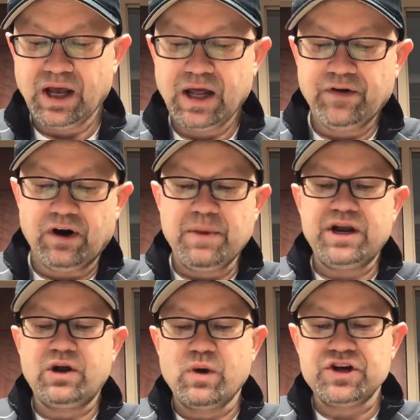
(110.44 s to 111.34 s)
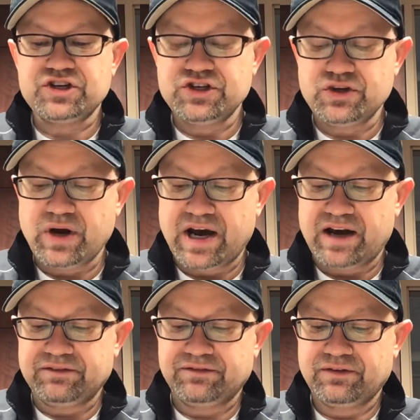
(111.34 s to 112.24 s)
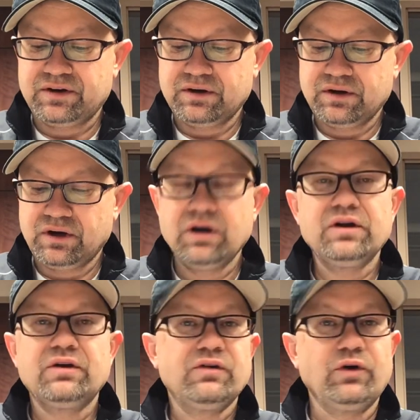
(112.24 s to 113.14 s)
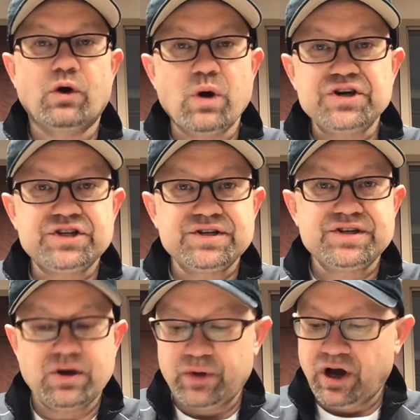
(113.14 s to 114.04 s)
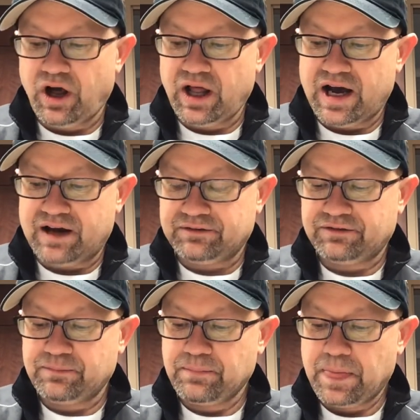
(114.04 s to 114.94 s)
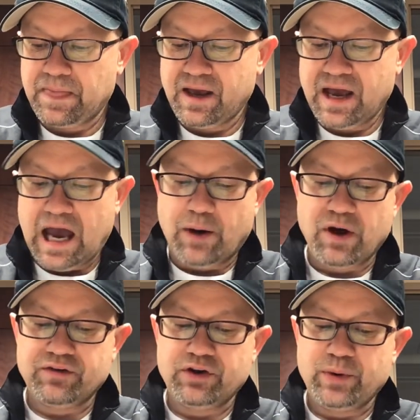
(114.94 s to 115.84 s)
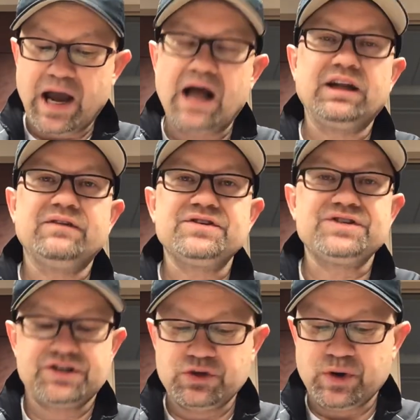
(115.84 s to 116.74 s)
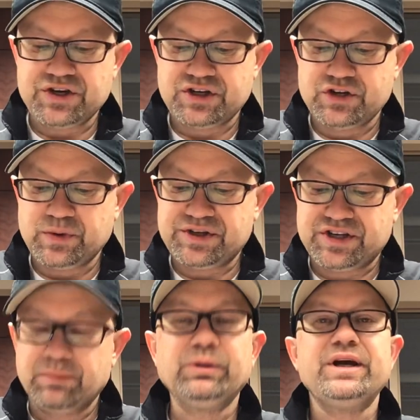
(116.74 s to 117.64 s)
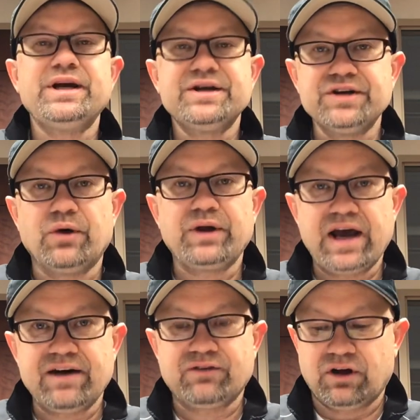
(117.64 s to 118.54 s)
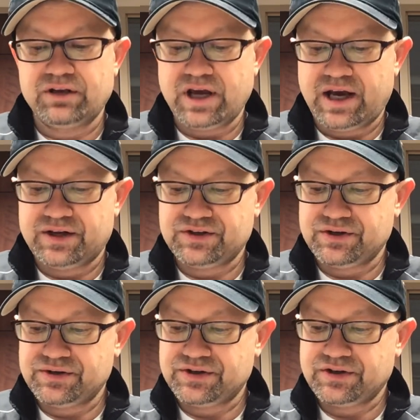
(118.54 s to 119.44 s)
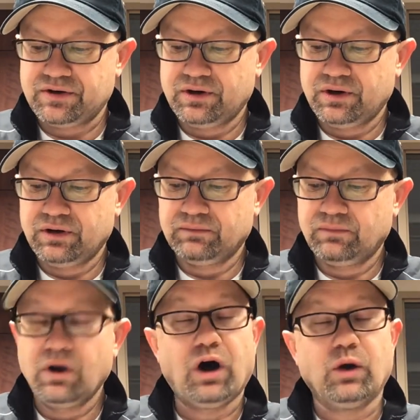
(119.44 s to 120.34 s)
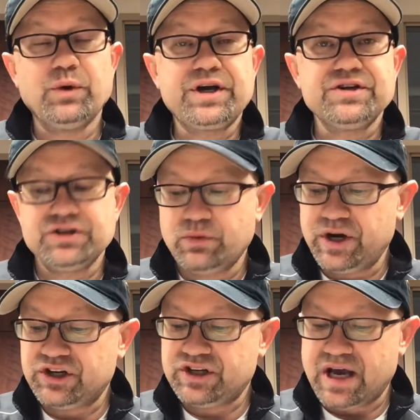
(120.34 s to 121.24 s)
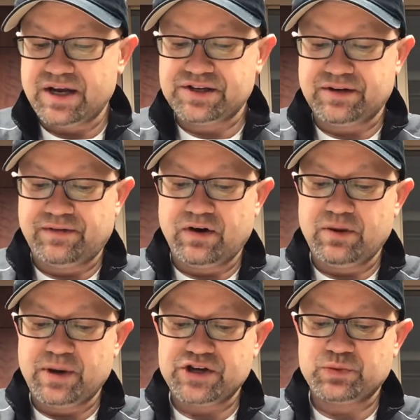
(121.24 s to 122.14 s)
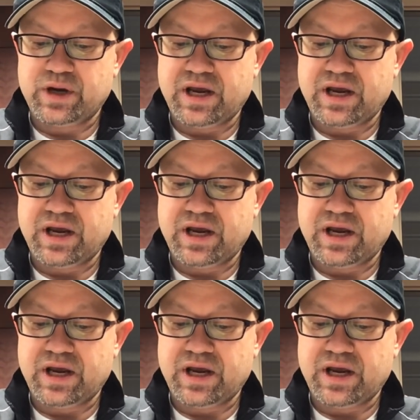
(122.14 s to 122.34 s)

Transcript: There are many questions you have. There are questions that we all have. However, the reality of the situation is we simply don't have all the answers. All we can do each day is the very best we